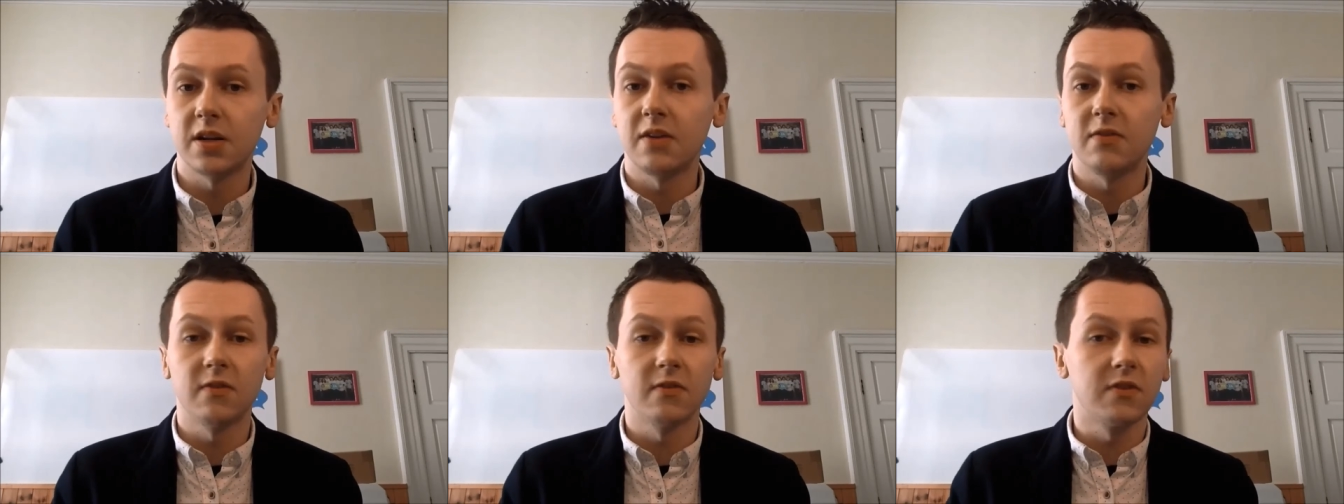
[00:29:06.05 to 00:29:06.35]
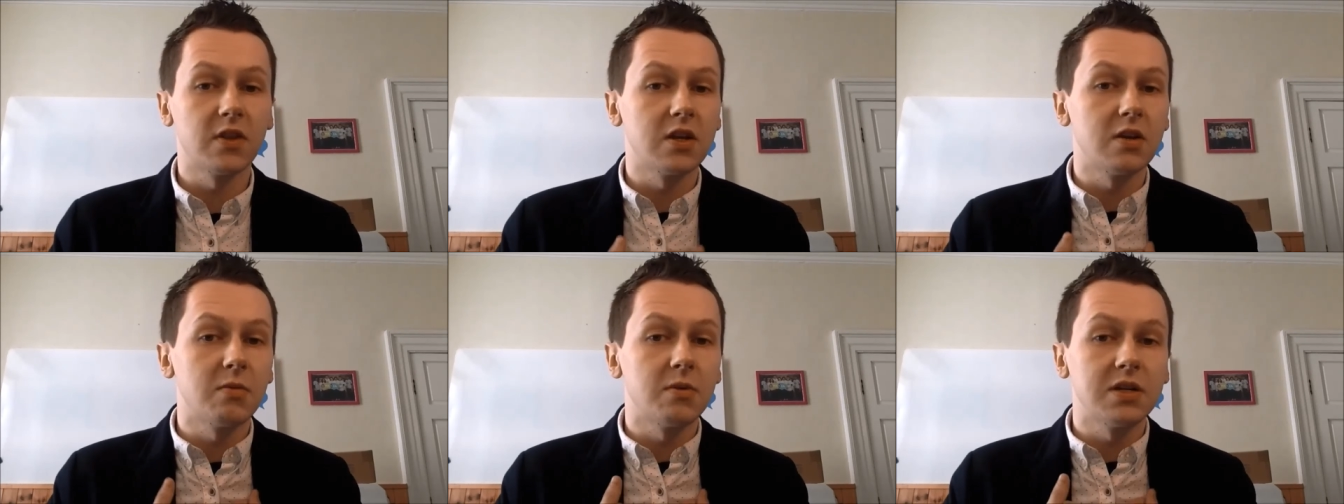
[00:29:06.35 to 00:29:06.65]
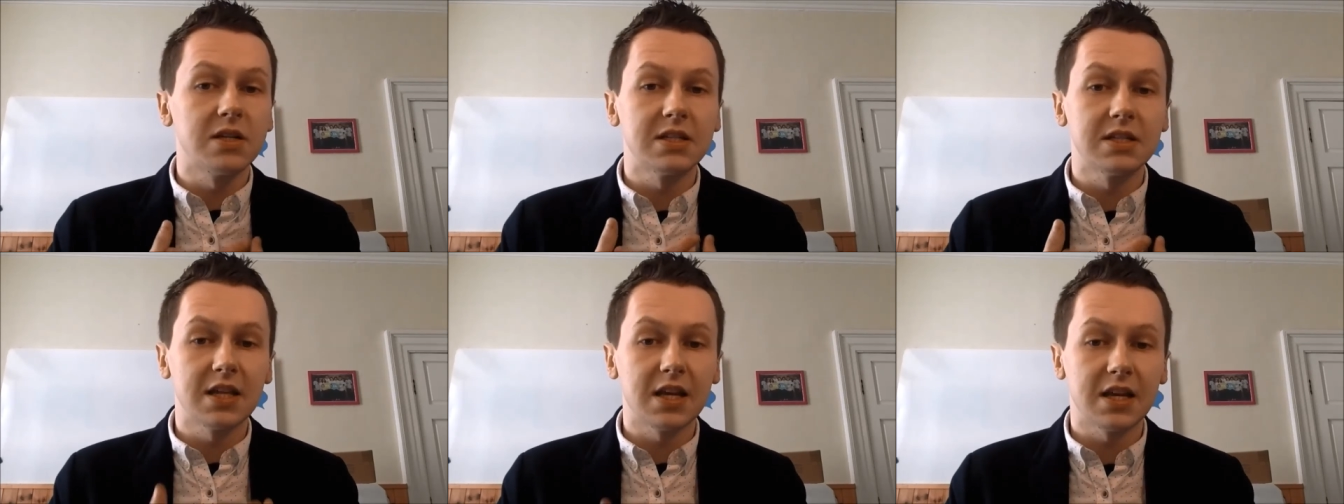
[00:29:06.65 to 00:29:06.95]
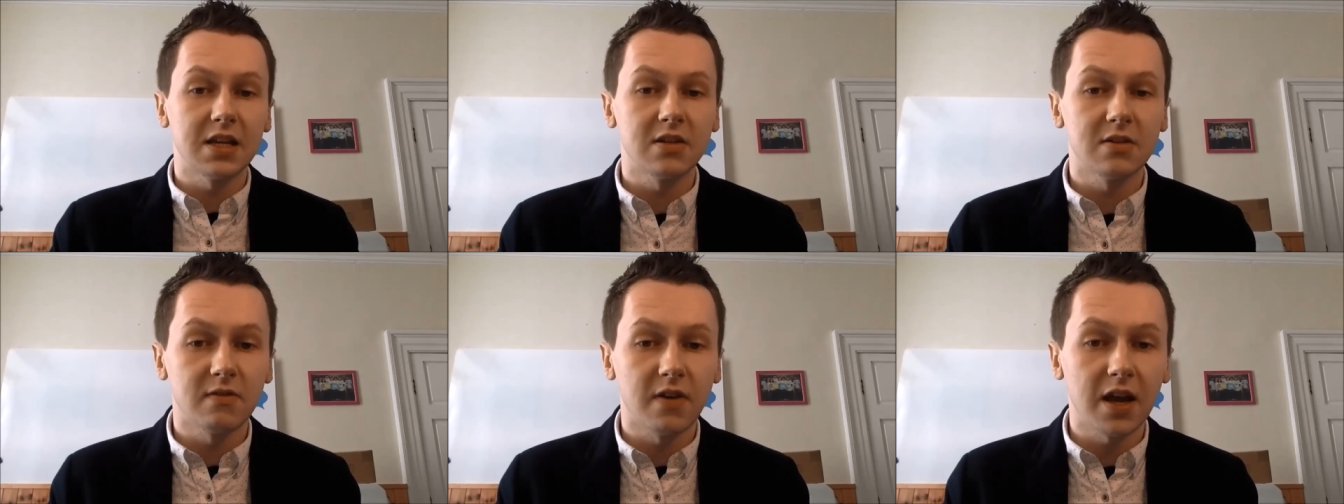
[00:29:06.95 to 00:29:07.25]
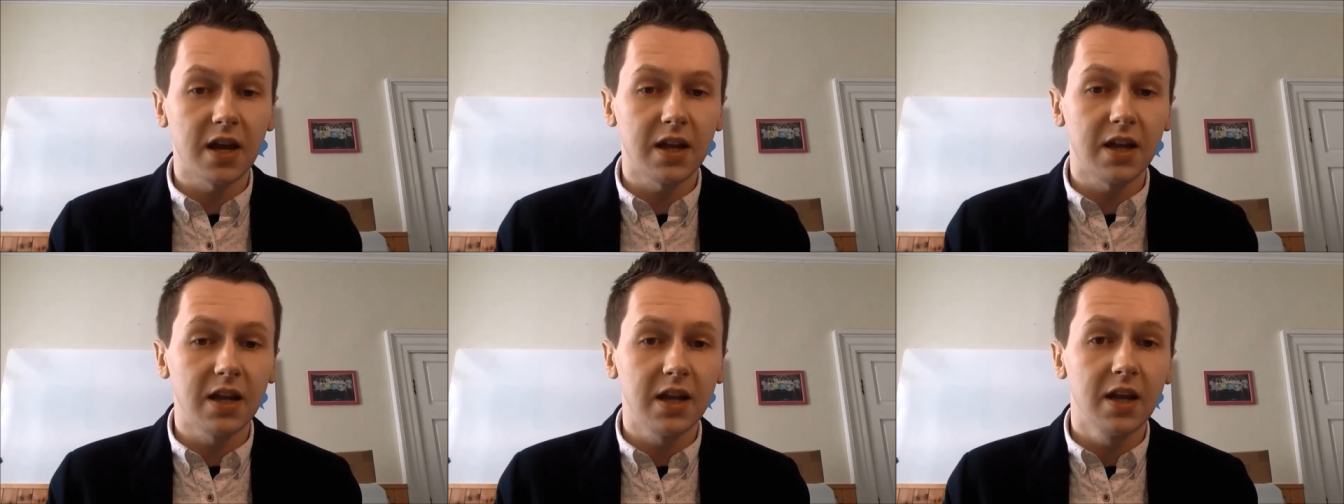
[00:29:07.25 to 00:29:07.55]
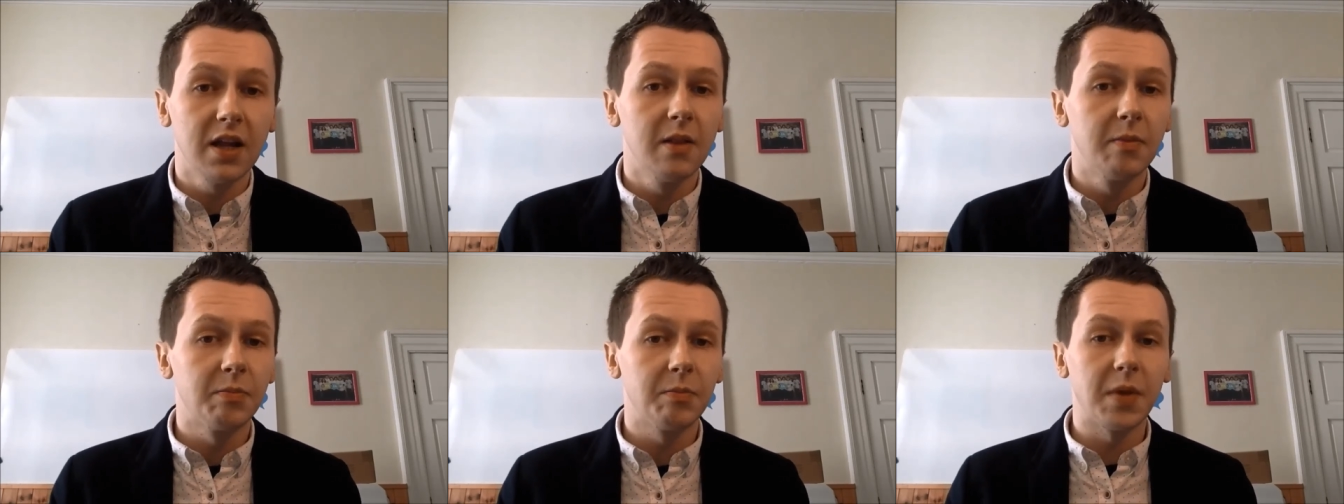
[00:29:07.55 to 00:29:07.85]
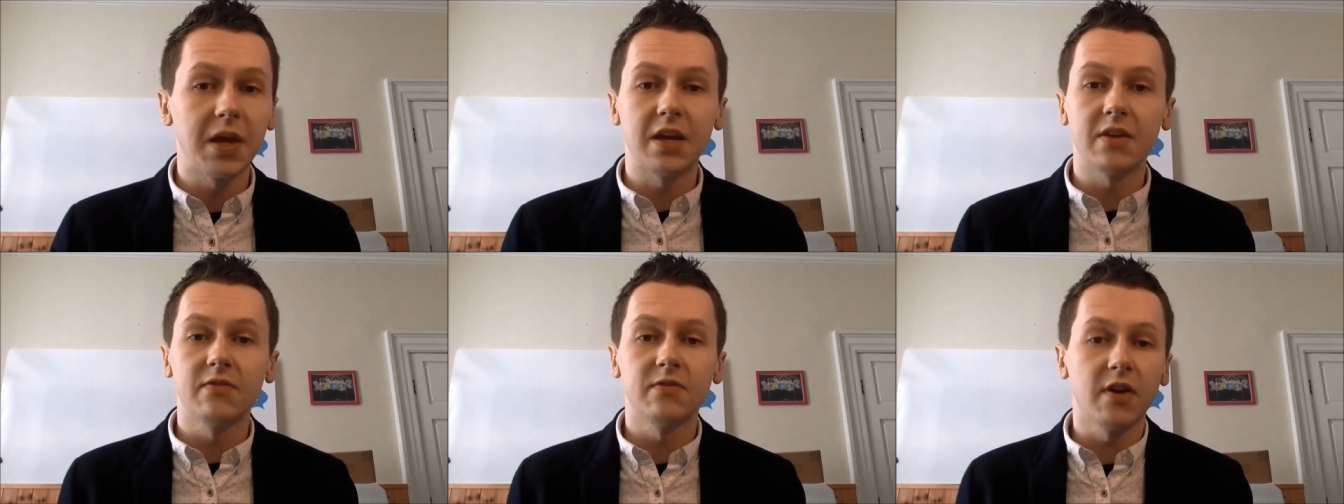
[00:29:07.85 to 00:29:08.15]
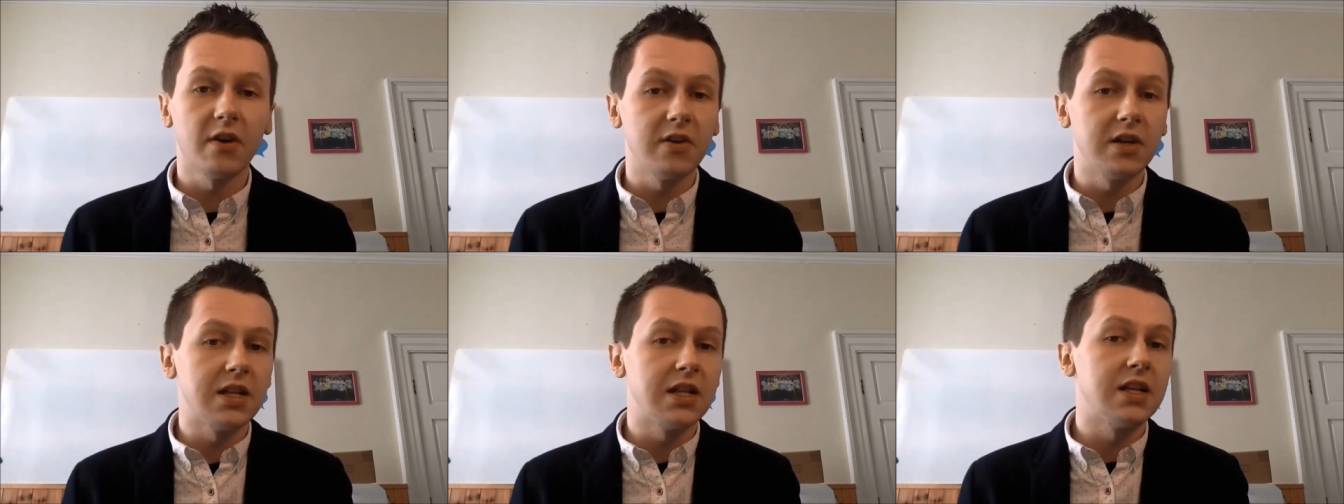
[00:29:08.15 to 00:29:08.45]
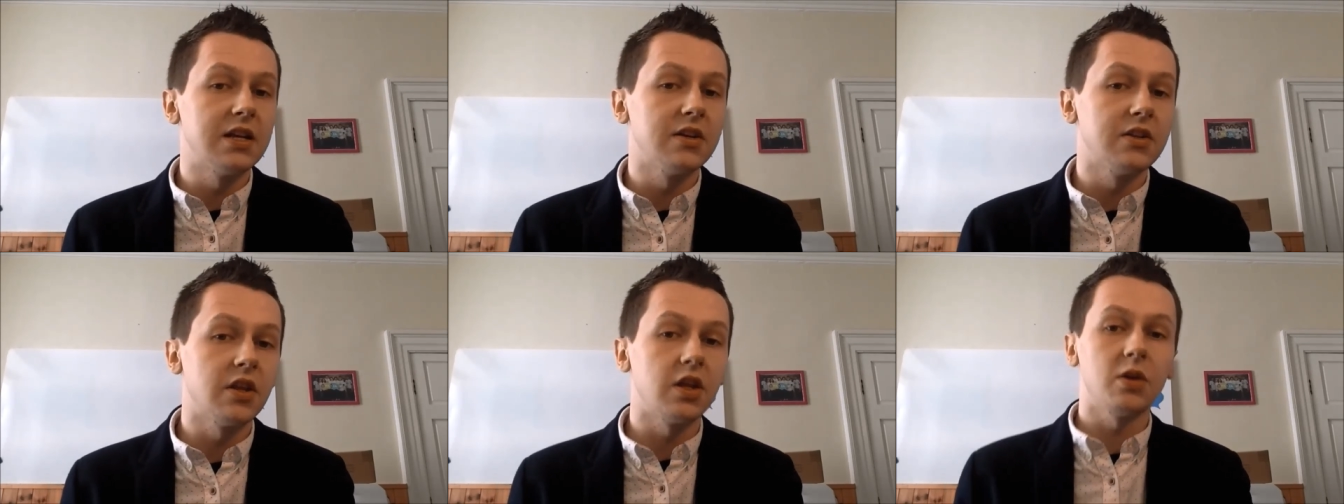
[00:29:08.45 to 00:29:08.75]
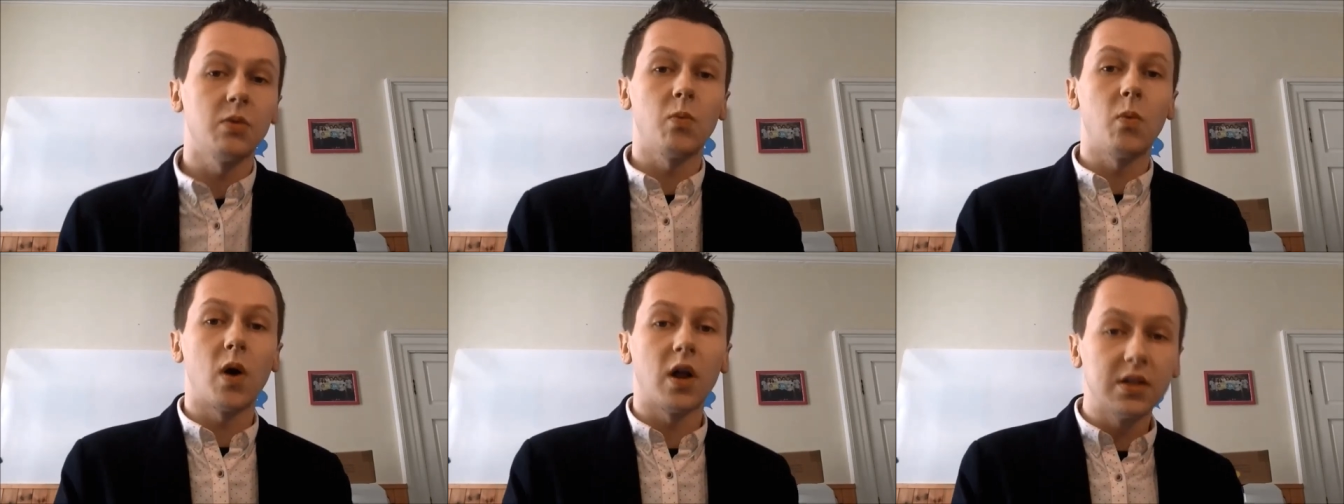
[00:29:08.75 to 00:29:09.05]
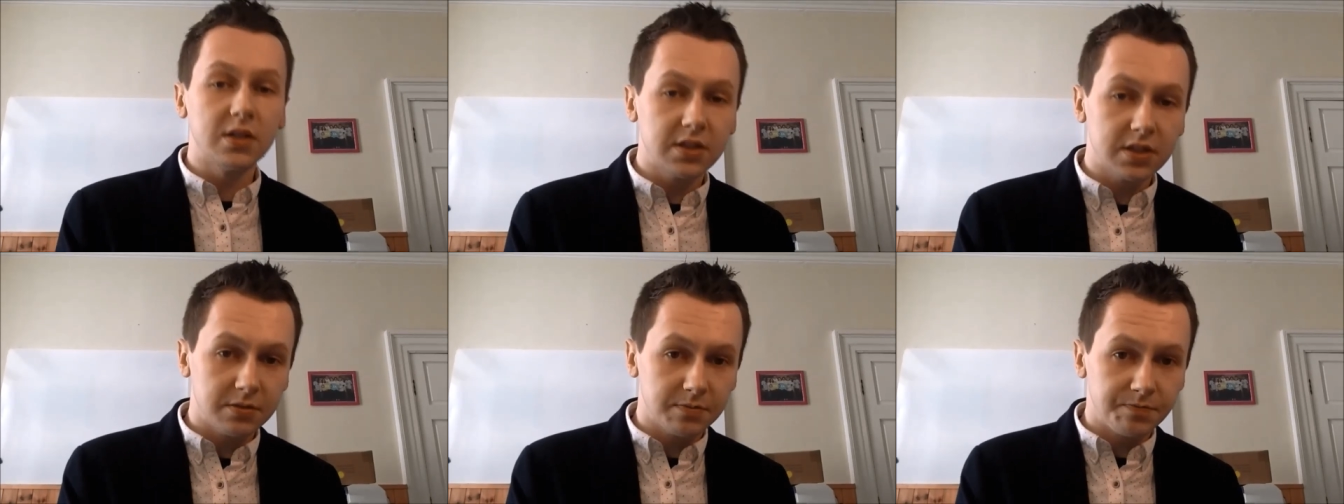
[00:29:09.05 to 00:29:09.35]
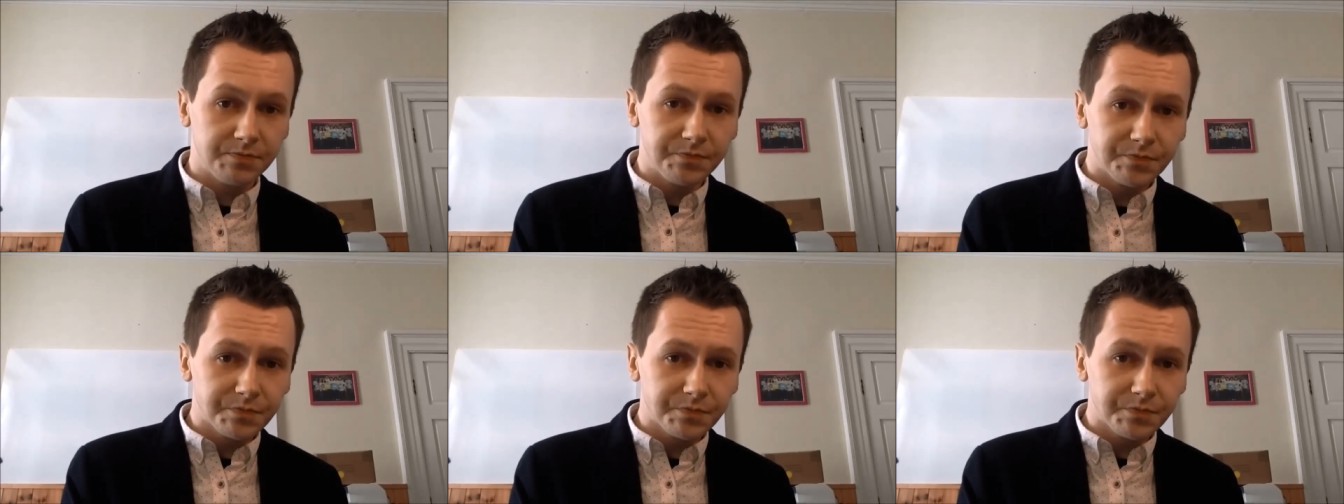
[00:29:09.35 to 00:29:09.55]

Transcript: even if they don't want to say it directly? Make it very clear that you want